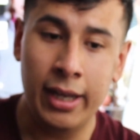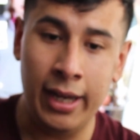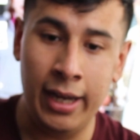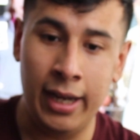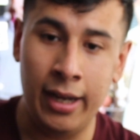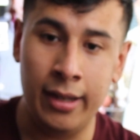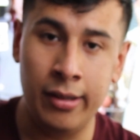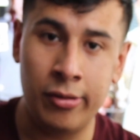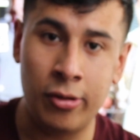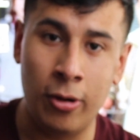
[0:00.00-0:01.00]
And
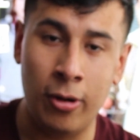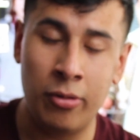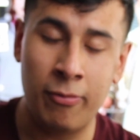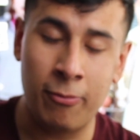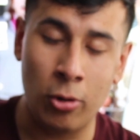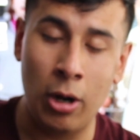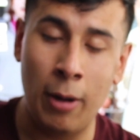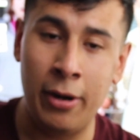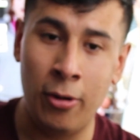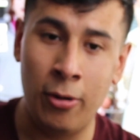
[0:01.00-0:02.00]
this girl threw up
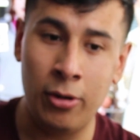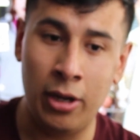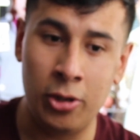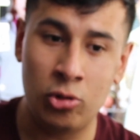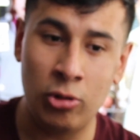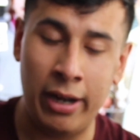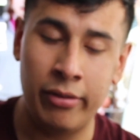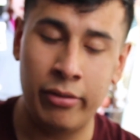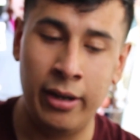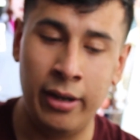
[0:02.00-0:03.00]
on her
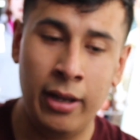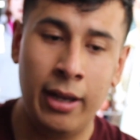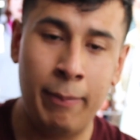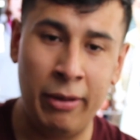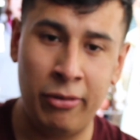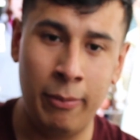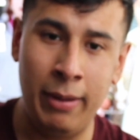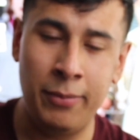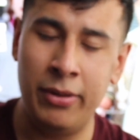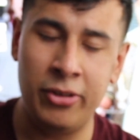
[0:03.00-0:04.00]
dress and basically
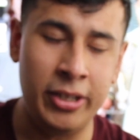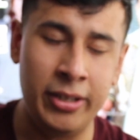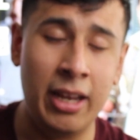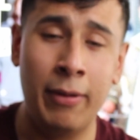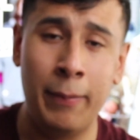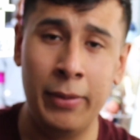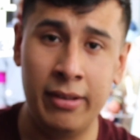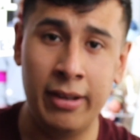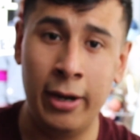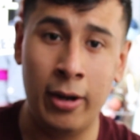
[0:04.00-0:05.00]
made Miss Jen give up on the
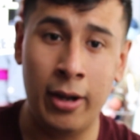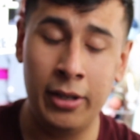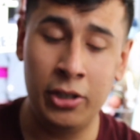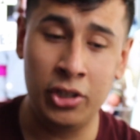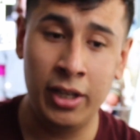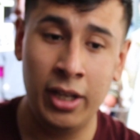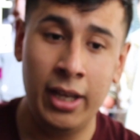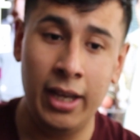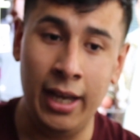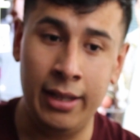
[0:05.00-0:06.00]
entire audition.
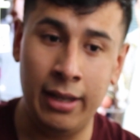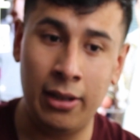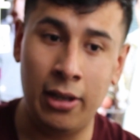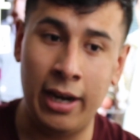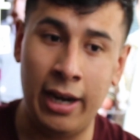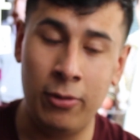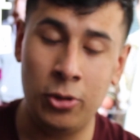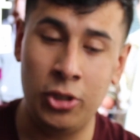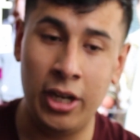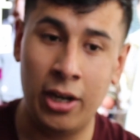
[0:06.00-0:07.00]
And not long after,
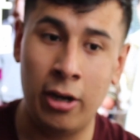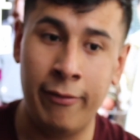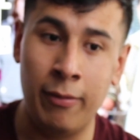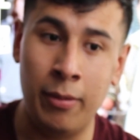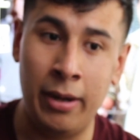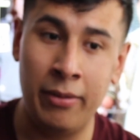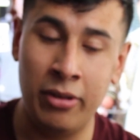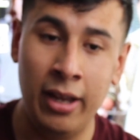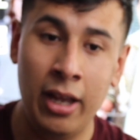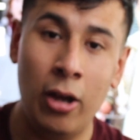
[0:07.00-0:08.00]
she got a call from her mom
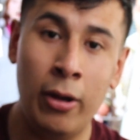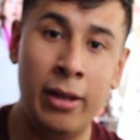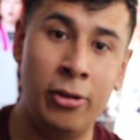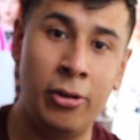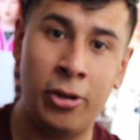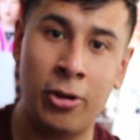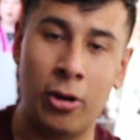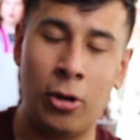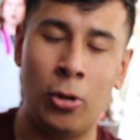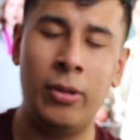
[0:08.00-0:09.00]
saying, oh, hey, do you know your
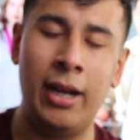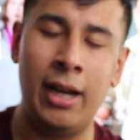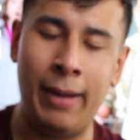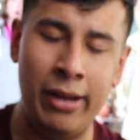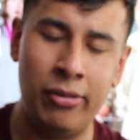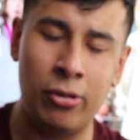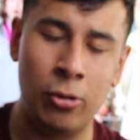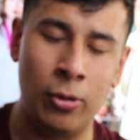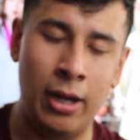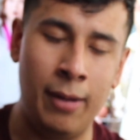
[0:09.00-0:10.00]
old high
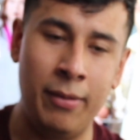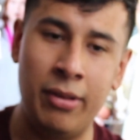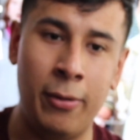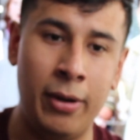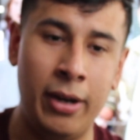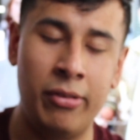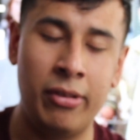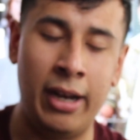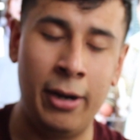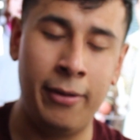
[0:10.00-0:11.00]
school is
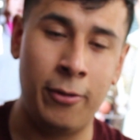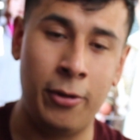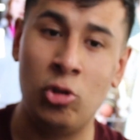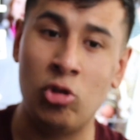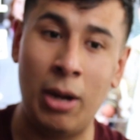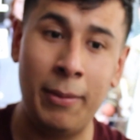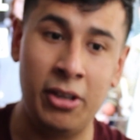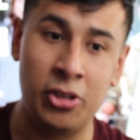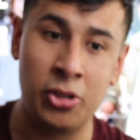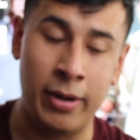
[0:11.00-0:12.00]
hiring for a new drama
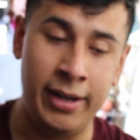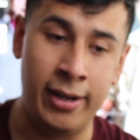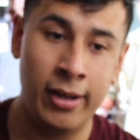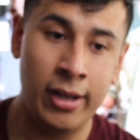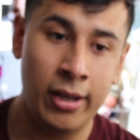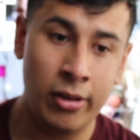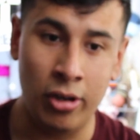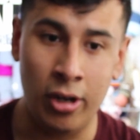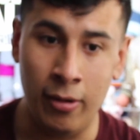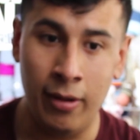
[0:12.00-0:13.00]
teacher right now?
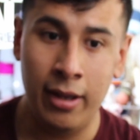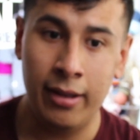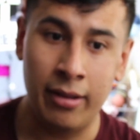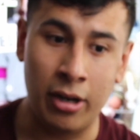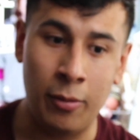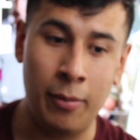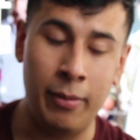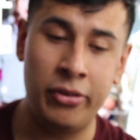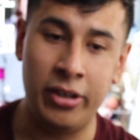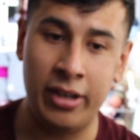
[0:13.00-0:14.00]
So that's kind of where
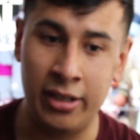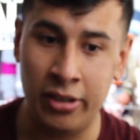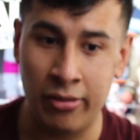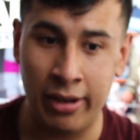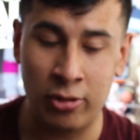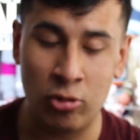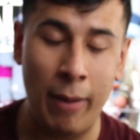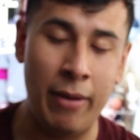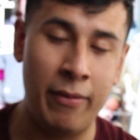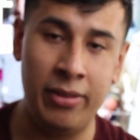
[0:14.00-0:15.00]
Miss Jen kind of just like
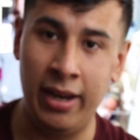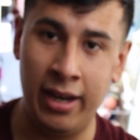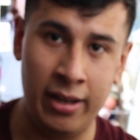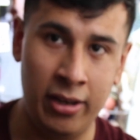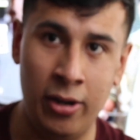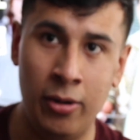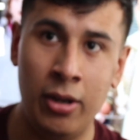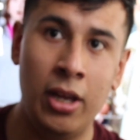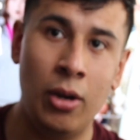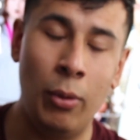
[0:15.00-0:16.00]
dropped everything and, you know,
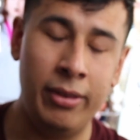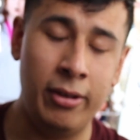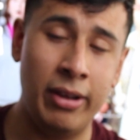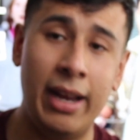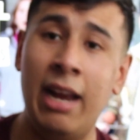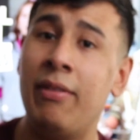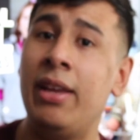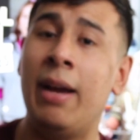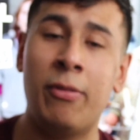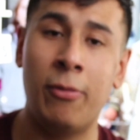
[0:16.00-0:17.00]
went there. Like, everything
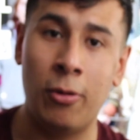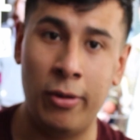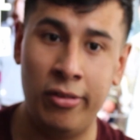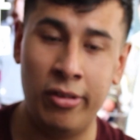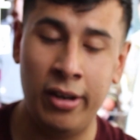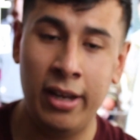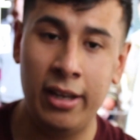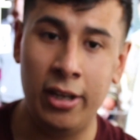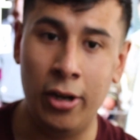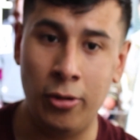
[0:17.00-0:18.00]
happens for a reason.
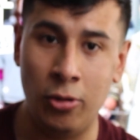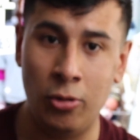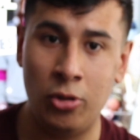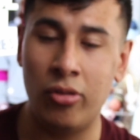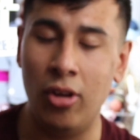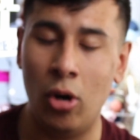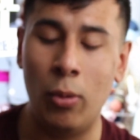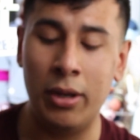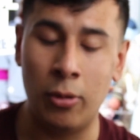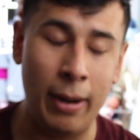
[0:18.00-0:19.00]
You know, you just know
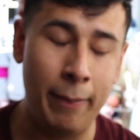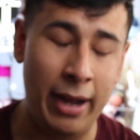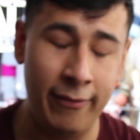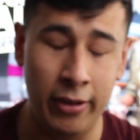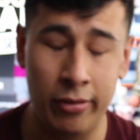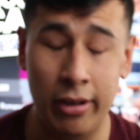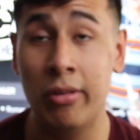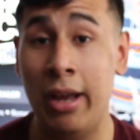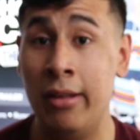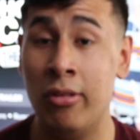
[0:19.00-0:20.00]
what the right path is
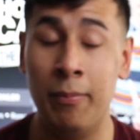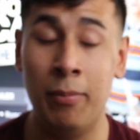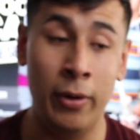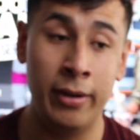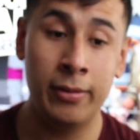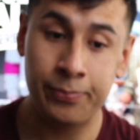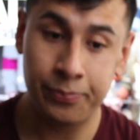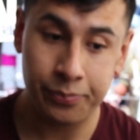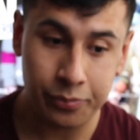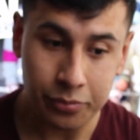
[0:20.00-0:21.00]
at some point.
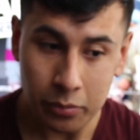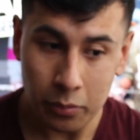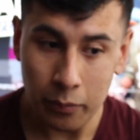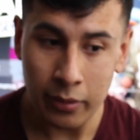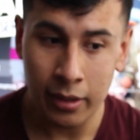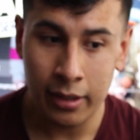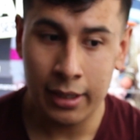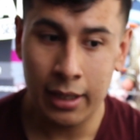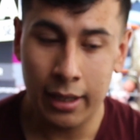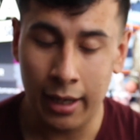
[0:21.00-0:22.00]

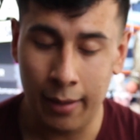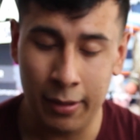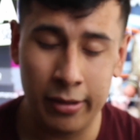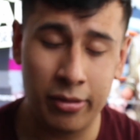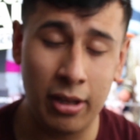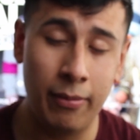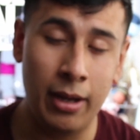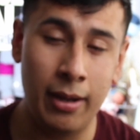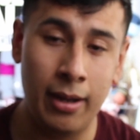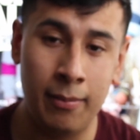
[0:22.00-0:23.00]
It does give
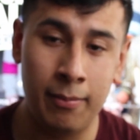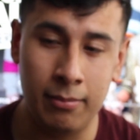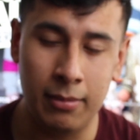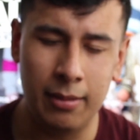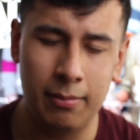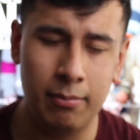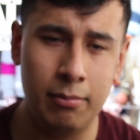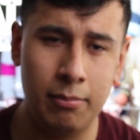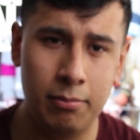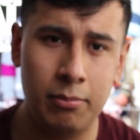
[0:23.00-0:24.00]

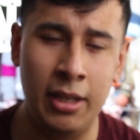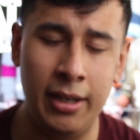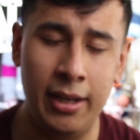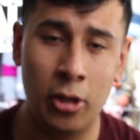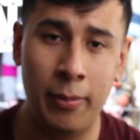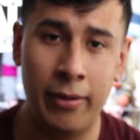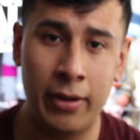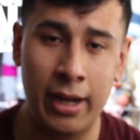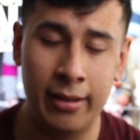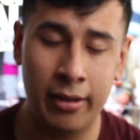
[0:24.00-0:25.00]
Nini a little bit of
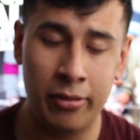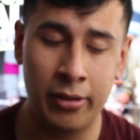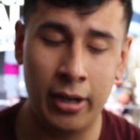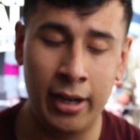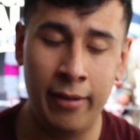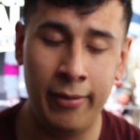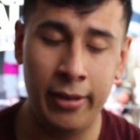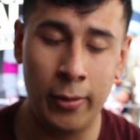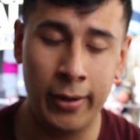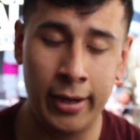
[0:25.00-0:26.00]
context on everything
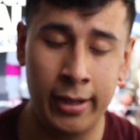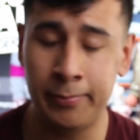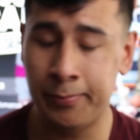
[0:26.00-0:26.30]
going on.